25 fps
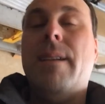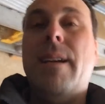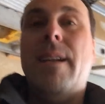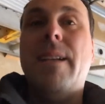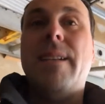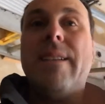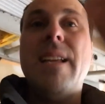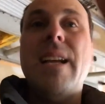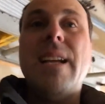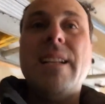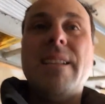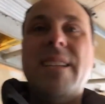
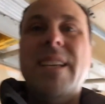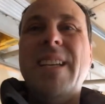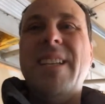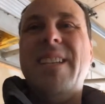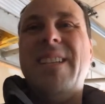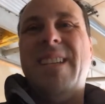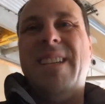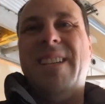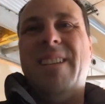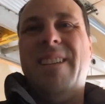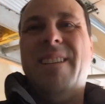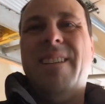it's not
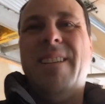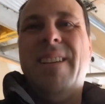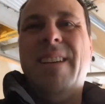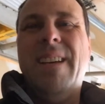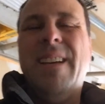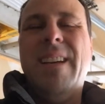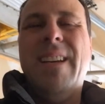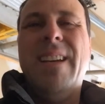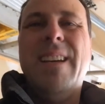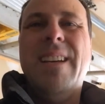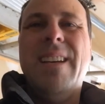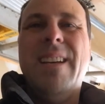tinted.
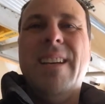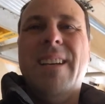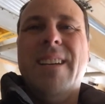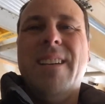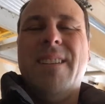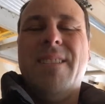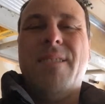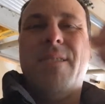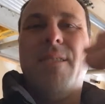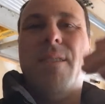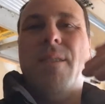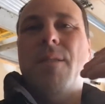
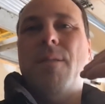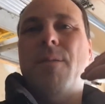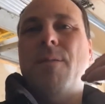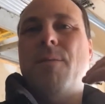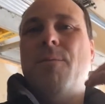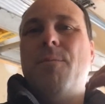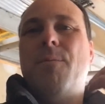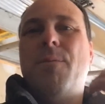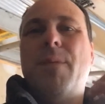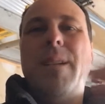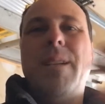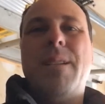
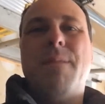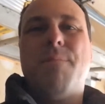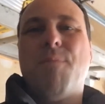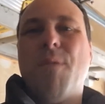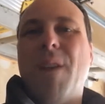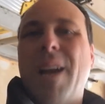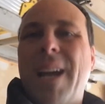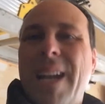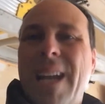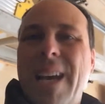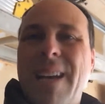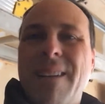So when it's
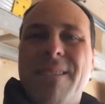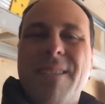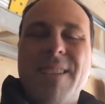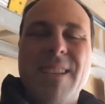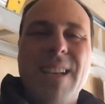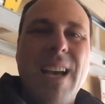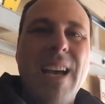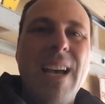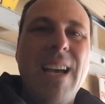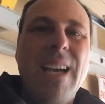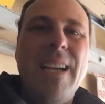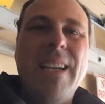bright
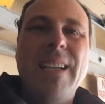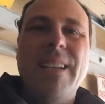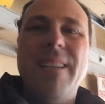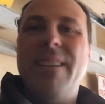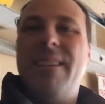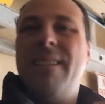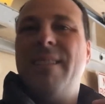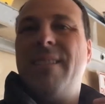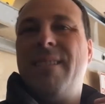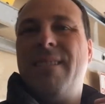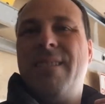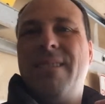outside,
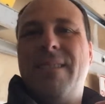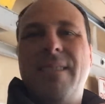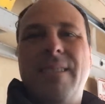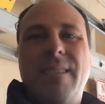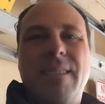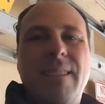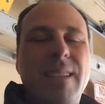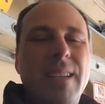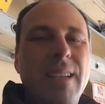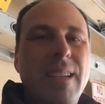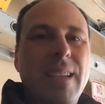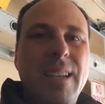
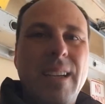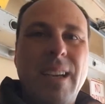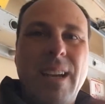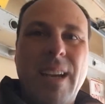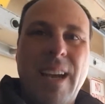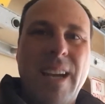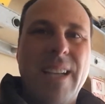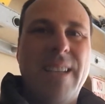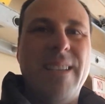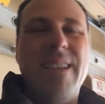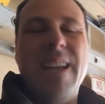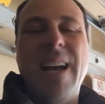
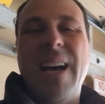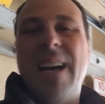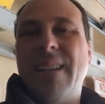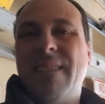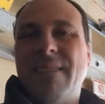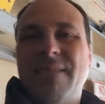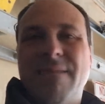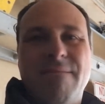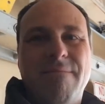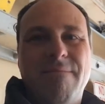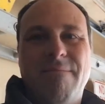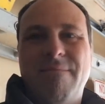it's not
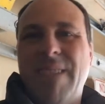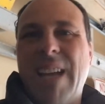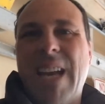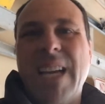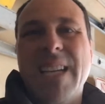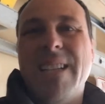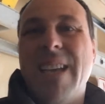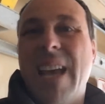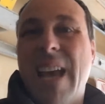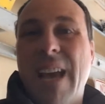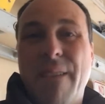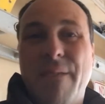
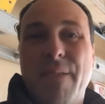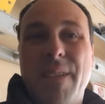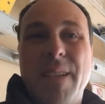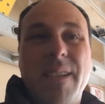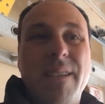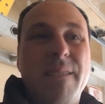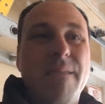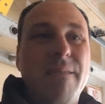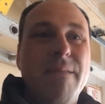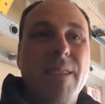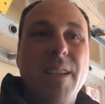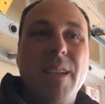nice having
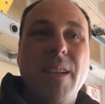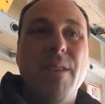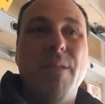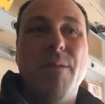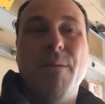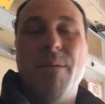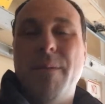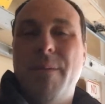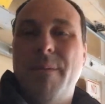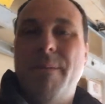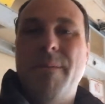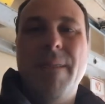it, you
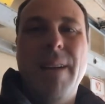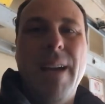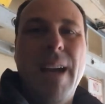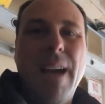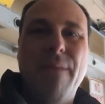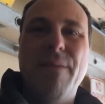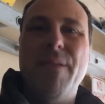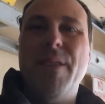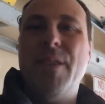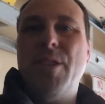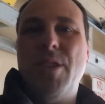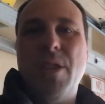know,
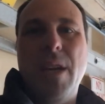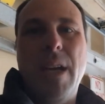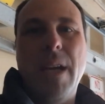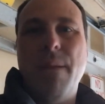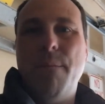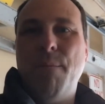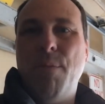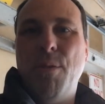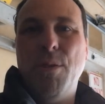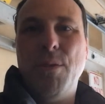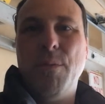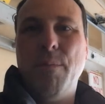having the
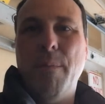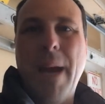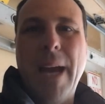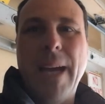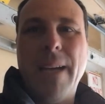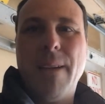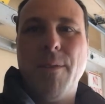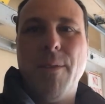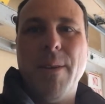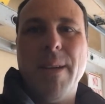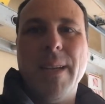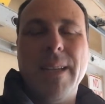shade pulled
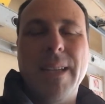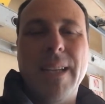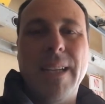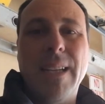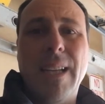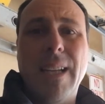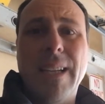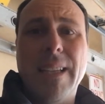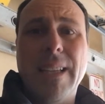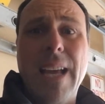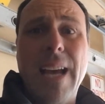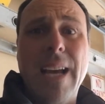back or anything
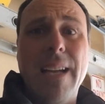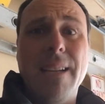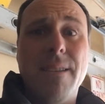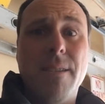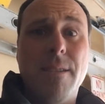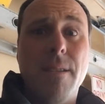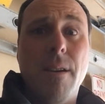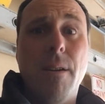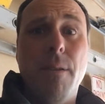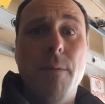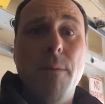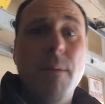like that.
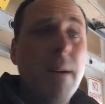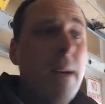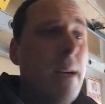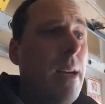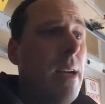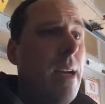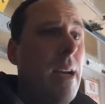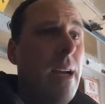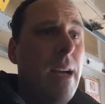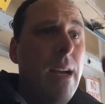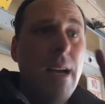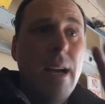So
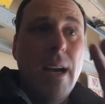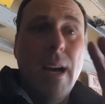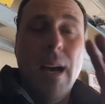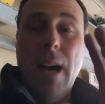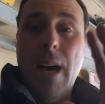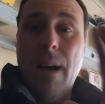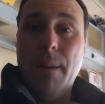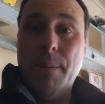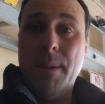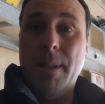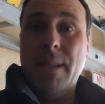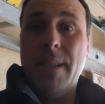
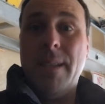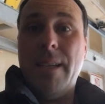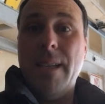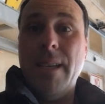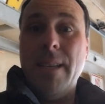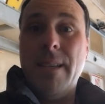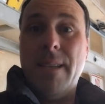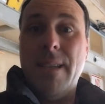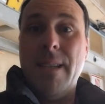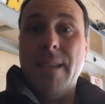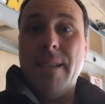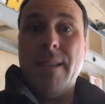I'm going to
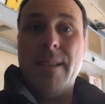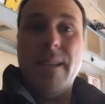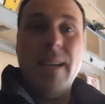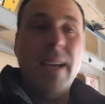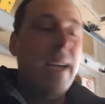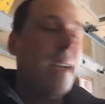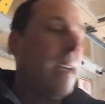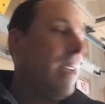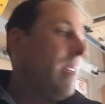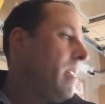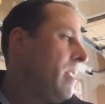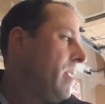tint this
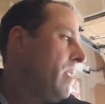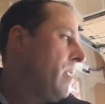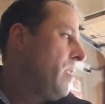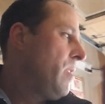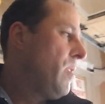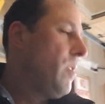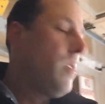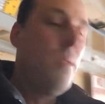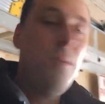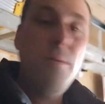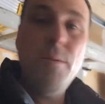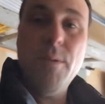thing
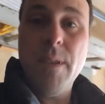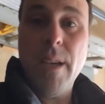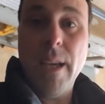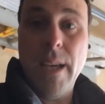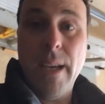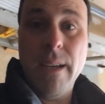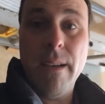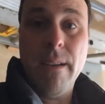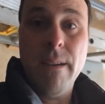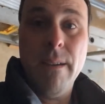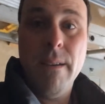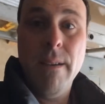
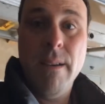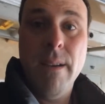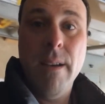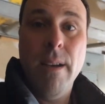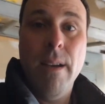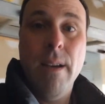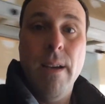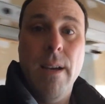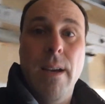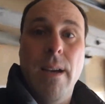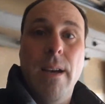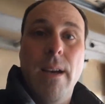using,
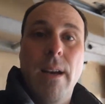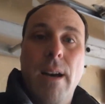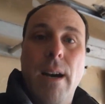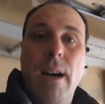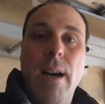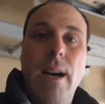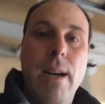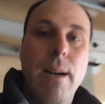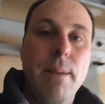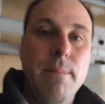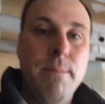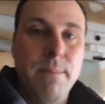
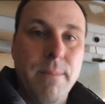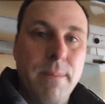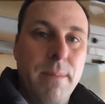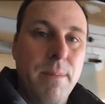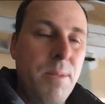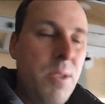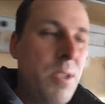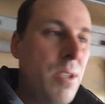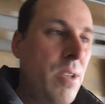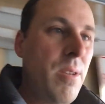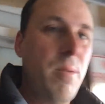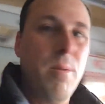let
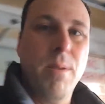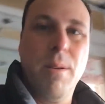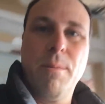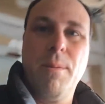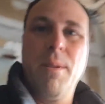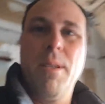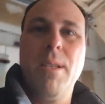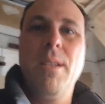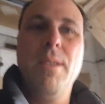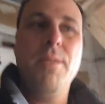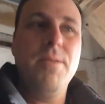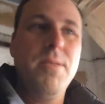me show you what I'm
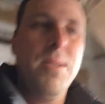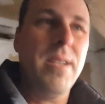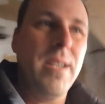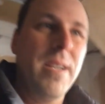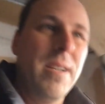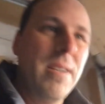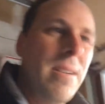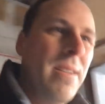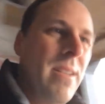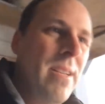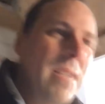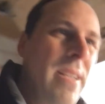going to use
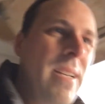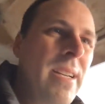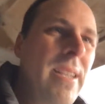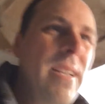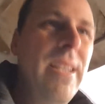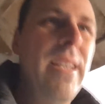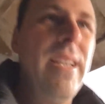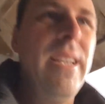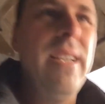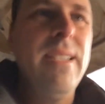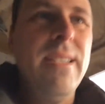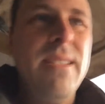here,
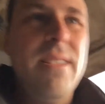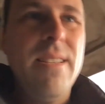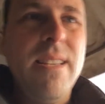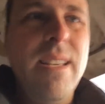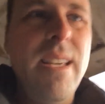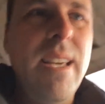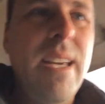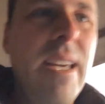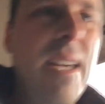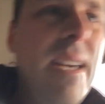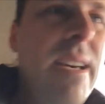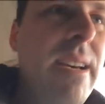is
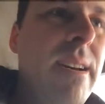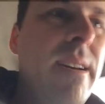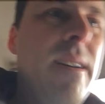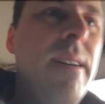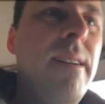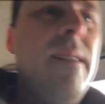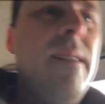the